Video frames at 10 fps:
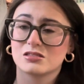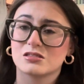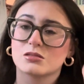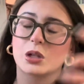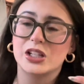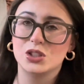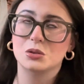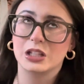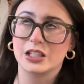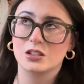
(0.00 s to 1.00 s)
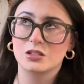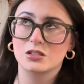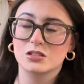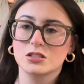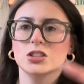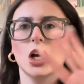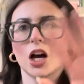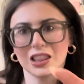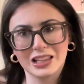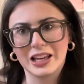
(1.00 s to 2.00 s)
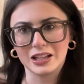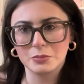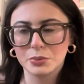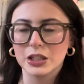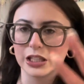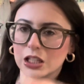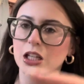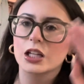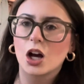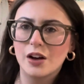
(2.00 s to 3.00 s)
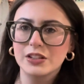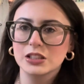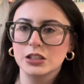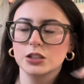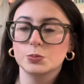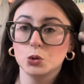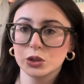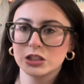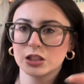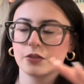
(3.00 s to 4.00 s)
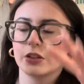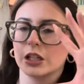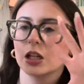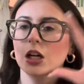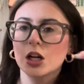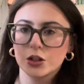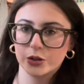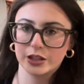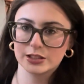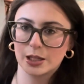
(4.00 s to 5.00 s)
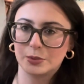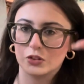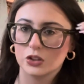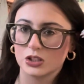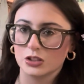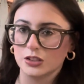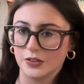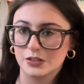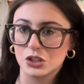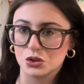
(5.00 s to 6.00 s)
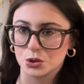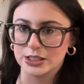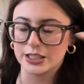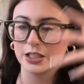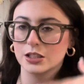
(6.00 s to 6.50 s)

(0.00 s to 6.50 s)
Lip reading: well, I do like, not like, but like obviously spooky stuff like during this time of year, it's definitely intriguing,